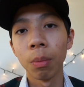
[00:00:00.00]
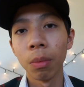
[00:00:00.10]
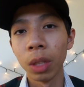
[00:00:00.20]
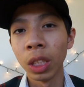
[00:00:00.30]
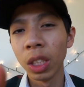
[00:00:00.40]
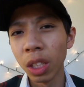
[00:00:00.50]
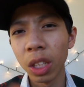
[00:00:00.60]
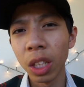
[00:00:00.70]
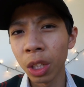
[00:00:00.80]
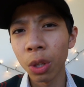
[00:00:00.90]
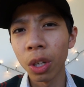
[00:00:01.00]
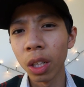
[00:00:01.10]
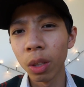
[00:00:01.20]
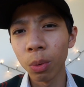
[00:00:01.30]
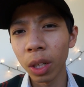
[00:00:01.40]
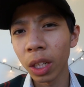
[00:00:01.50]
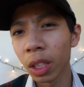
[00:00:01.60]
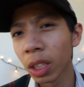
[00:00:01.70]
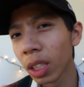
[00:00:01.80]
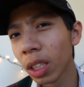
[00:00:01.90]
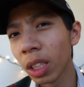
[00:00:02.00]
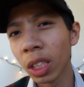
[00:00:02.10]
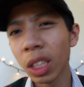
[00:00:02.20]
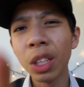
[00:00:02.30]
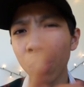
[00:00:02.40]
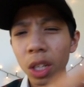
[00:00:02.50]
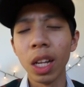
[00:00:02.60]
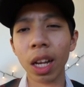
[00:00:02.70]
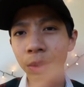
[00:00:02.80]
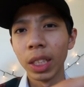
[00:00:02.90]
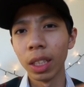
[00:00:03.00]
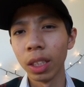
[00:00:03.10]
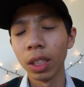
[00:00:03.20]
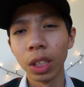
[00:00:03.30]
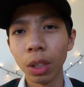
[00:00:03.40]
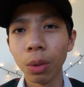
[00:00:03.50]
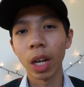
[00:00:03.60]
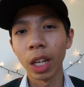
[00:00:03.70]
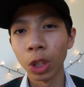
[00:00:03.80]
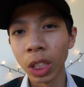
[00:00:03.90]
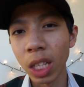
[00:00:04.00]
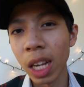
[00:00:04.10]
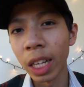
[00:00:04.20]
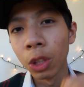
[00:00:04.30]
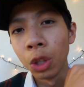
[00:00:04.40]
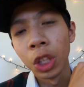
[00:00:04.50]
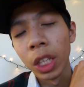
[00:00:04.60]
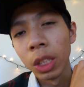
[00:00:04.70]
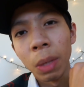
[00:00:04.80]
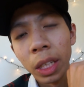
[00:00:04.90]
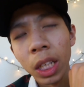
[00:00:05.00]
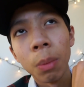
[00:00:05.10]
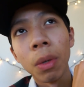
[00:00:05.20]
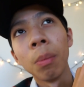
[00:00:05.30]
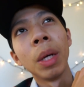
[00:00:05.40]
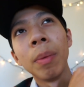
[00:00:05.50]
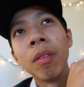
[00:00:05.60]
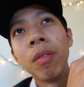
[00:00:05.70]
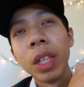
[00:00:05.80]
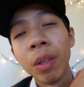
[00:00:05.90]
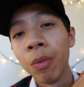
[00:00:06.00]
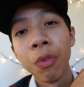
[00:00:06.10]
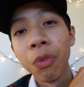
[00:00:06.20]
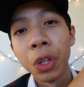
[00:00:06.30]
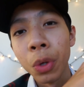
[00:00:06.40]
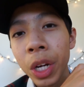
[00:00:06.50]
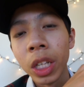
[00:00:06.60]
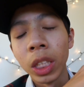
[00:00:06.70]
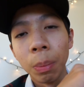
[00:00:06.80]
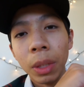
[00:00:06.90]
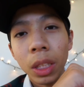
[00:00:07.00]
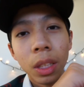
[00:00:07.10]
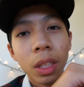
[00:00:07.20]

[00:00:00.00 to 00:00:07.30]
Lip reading: It's in your left side. So I just like to change my camera maybe in a few years, but